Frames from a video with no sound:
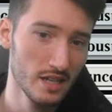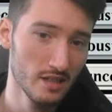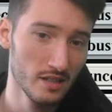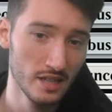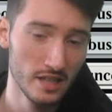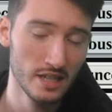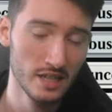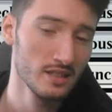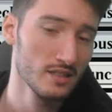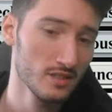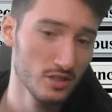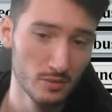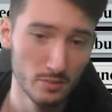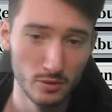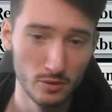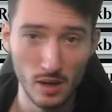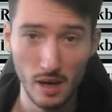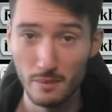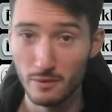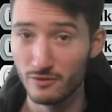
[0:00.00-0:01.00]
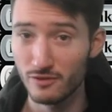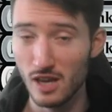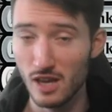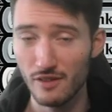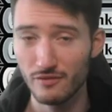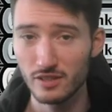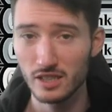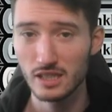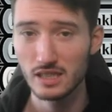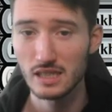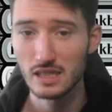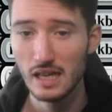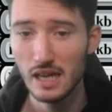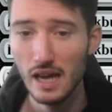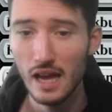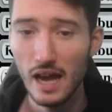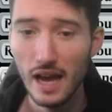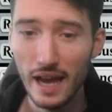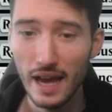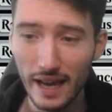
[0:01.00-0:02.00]
and subscribe if you haven't yet.
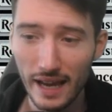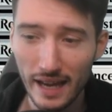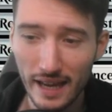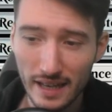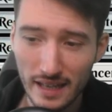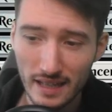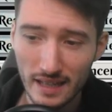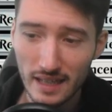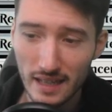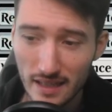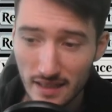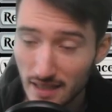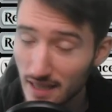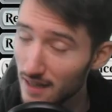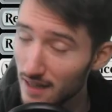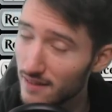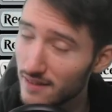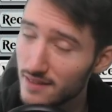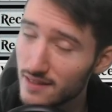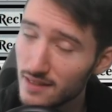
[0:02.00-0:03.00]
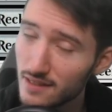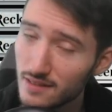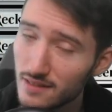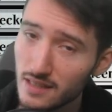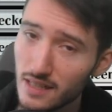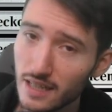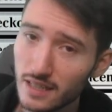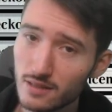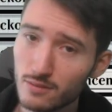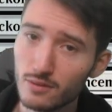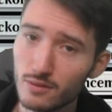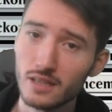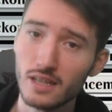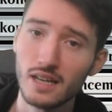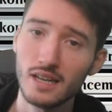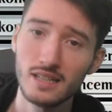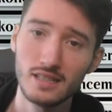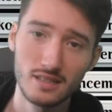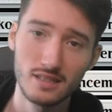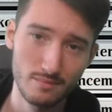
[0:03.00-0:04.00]
And yeah, I see you in the next one,
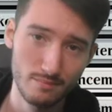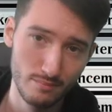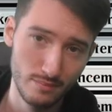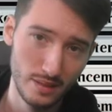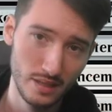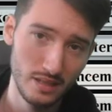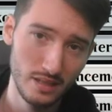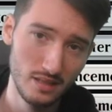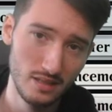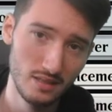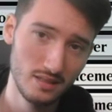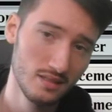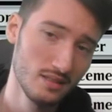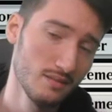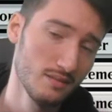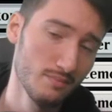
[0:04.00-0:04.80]
guys. Peace.